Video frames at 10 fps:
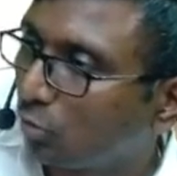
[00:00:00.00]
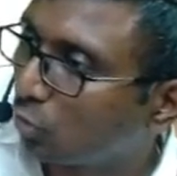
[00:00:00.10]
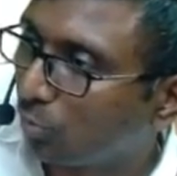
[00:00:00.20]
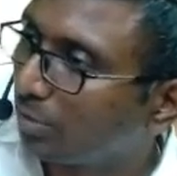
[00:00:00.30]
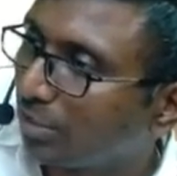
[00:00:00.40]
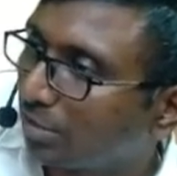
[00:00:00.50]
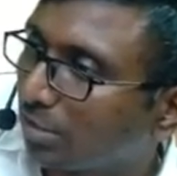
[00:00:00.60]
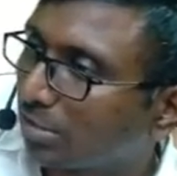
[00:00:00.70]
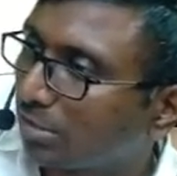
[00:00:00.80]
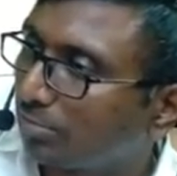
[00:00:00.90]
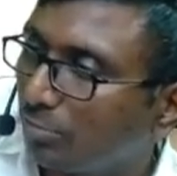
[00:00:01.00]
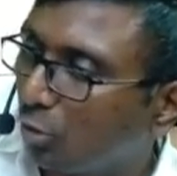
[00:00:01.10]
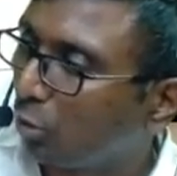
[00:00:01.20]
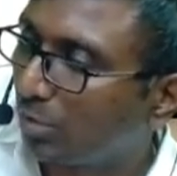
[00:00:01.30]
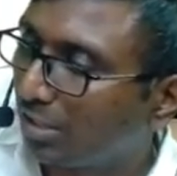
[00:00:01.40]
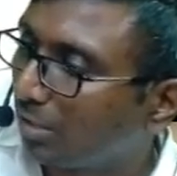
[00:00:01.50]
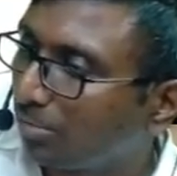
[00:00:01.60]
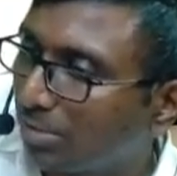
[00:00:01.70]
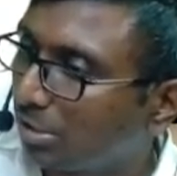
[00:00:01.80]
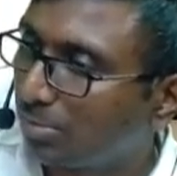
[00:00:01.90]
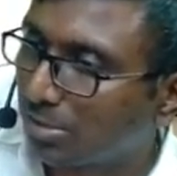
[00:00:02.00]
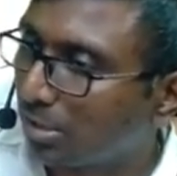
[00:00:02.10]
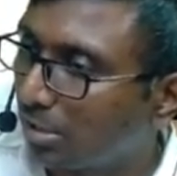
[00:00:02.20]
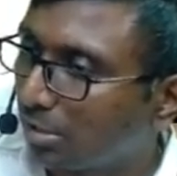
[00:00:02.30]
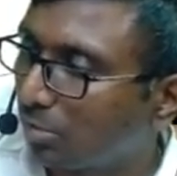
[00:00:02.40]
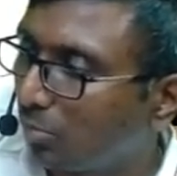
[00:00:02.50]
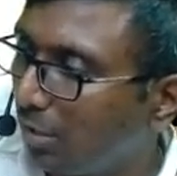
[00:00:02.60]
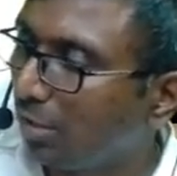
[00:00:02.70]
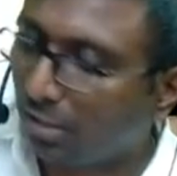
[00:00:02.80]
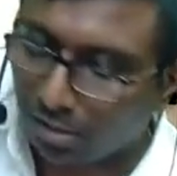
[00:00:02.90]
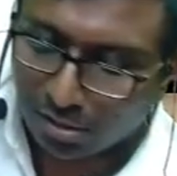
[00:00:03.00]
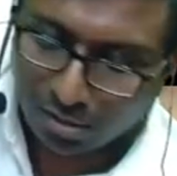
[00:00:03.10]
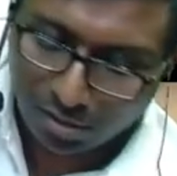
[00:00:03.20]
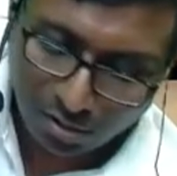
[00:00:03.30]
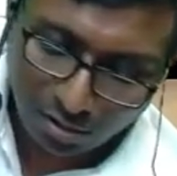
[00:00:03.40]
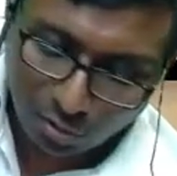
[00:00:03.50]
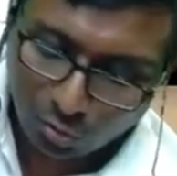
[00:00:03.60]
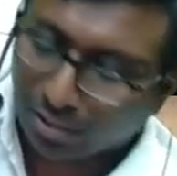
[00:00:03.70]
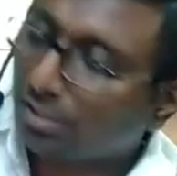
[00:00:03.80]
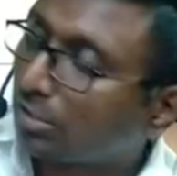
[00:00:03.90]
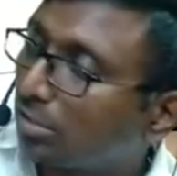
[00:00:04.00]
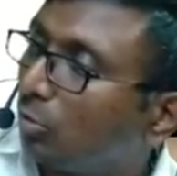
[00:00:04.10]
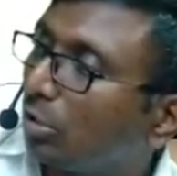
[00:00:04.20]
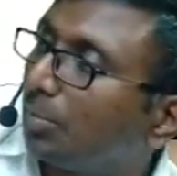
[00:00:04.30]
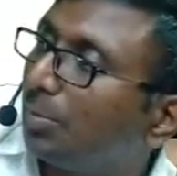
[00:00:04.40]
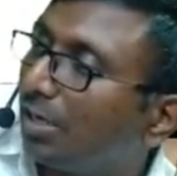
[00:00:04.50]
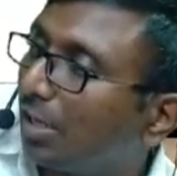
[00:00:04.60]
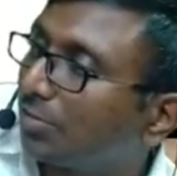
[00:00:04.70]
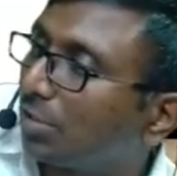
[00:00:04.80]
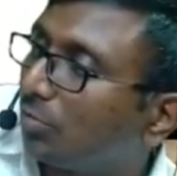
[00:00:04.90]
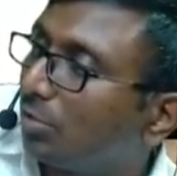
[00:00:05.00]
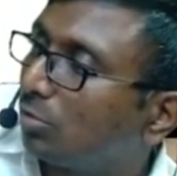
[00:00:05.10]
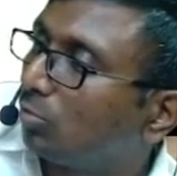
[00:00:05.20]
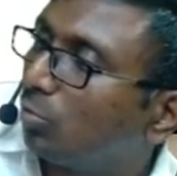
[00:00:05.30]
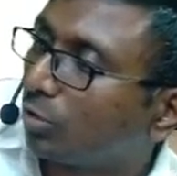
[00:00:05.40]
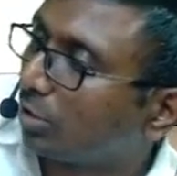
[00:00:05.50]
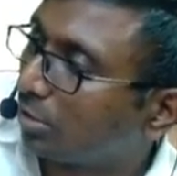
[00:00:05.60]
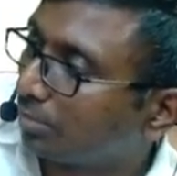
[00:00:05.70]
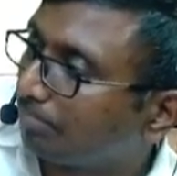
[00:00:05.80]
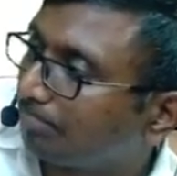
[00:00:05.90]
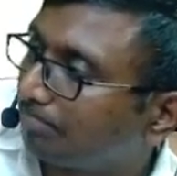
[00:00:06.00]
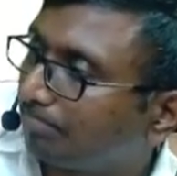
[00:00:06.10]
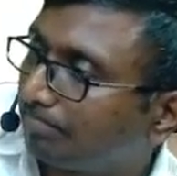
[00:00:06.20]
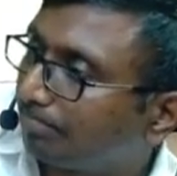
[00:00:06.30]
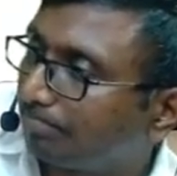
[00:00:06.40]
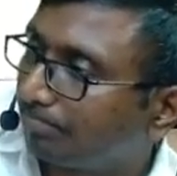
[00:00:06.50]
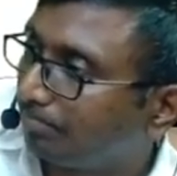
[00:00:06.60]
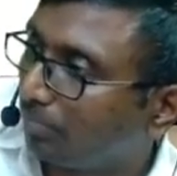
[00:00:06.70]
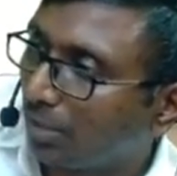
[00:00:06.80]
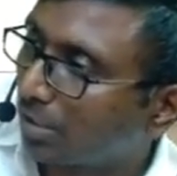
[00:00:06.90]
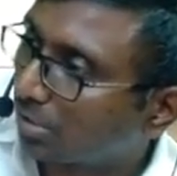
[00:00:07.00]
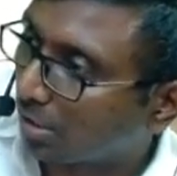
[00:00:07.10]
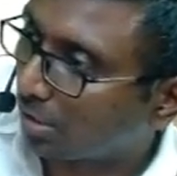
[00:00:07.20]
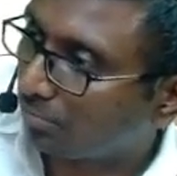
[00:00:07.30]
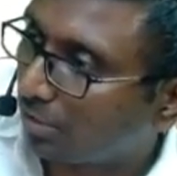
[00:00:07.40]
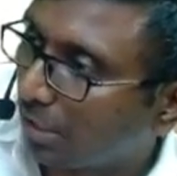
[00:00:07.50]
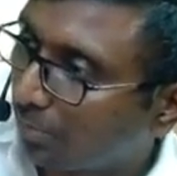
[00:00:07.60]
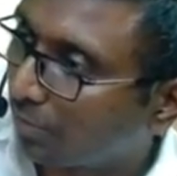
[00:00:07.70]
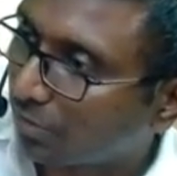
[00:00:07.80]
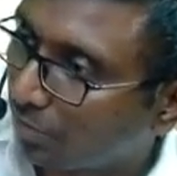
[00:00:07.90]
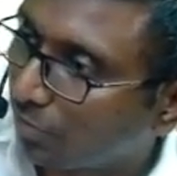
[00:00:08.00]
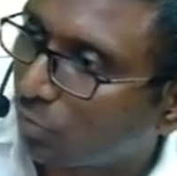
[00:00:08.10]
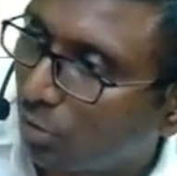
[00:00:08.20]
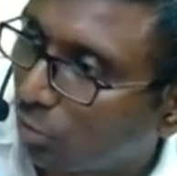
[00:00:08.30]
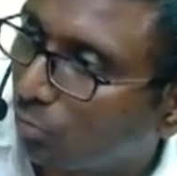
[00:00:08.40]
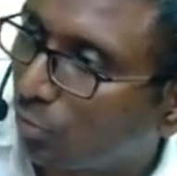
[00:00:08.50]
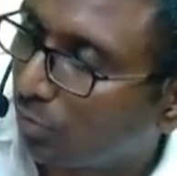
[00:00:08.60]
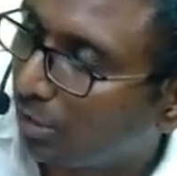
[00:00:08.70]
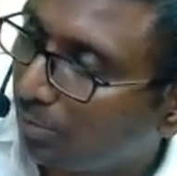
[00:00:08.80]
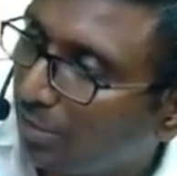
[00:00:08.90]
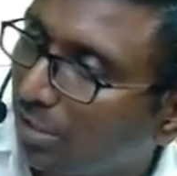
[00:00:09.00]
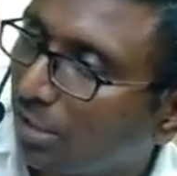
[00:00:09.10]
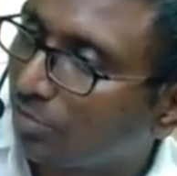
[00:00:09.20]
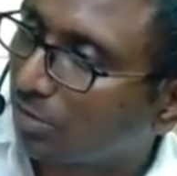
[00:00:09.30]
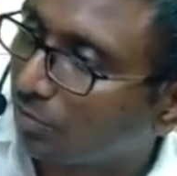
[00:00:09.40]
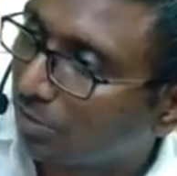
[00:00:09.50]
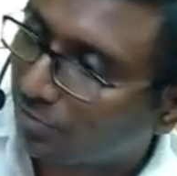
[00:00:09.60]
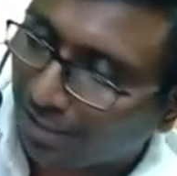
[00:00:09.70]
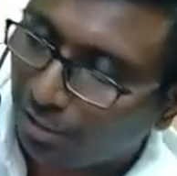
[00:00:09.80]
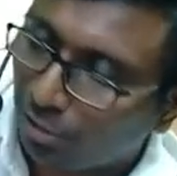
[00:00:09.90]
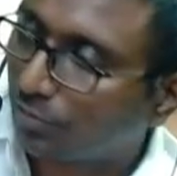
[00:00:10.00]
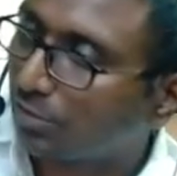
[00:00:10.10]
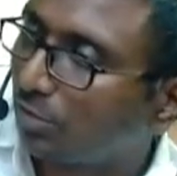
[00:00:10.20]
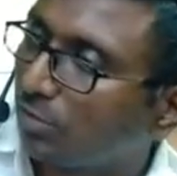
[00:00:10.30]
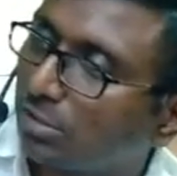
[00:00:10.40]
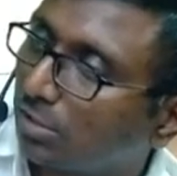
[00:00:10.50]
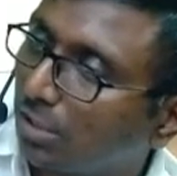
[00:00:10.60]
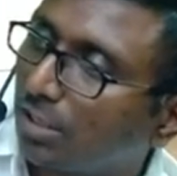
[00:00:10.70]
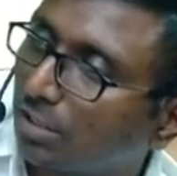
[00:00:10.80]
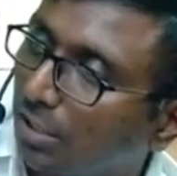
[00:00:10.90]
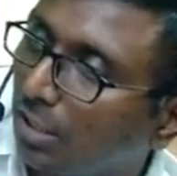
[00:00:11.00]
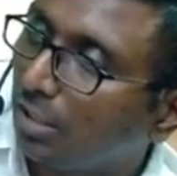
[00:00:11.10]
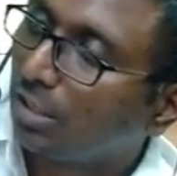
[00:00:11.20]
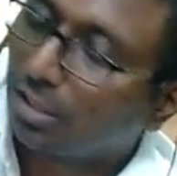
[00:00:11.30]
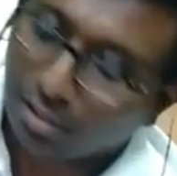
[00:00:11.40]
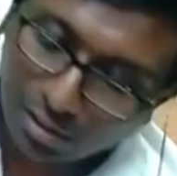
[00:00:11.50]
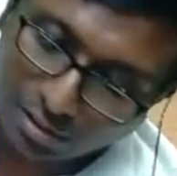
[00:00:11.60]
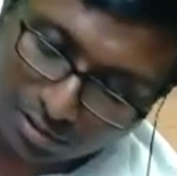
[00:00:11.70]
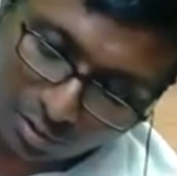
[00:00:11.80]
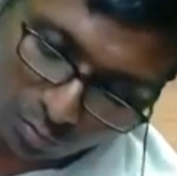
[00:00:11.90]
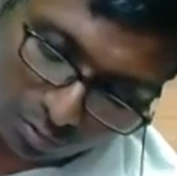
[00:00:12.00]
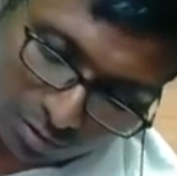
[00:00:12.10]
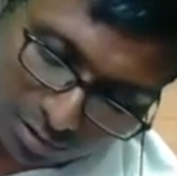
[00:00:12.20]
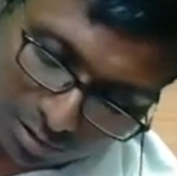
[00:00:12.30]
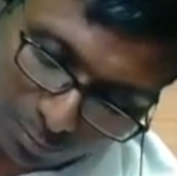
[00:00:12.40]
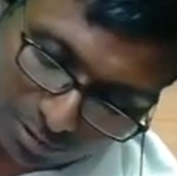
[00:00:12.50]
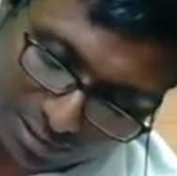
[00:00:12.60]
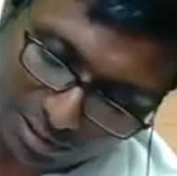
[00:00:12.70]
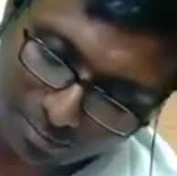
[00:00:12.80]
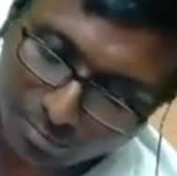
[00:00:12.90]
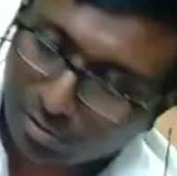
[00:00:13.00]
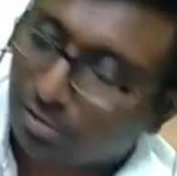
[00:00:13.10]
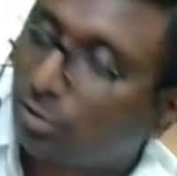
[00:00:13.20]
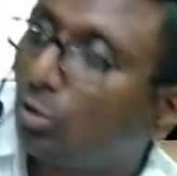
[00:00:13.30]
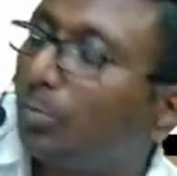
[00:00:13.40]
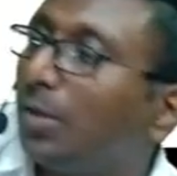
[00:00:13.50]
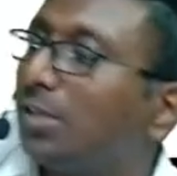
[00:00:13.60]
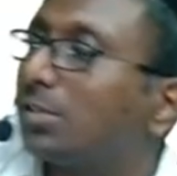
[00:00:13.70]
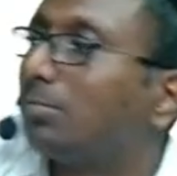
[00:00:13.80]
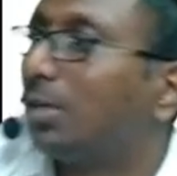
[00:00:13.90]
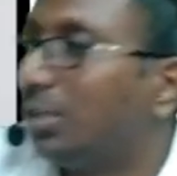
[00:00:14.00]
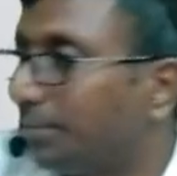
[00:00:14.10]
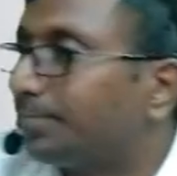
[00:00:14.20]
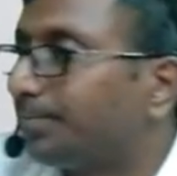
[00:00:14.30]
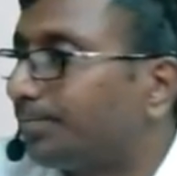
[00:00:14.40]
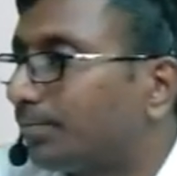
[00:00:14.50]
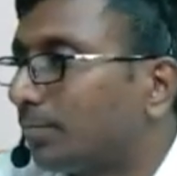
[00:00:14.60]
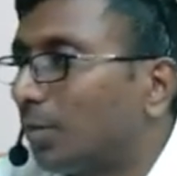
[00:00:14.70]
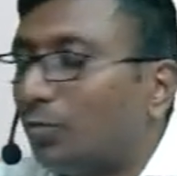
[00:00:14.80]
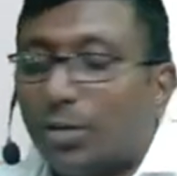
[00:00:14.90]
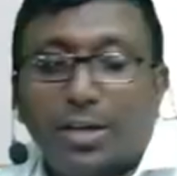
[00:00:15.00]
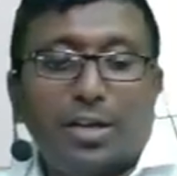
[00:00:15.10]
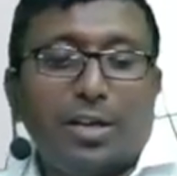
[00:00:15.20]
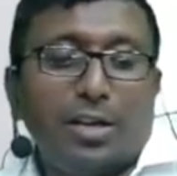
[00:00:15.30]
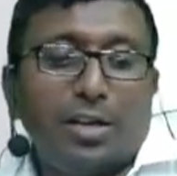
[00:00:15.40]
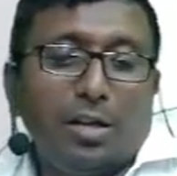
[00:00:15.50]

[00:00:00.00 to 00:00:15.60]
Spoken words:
so many things. Don't worry, that much deep is not required. You write it. Over the period of service, you book it. That's a type of service what you provide, period of service, value of service. Correct? Na? Now, suppose example, you are paying some money for a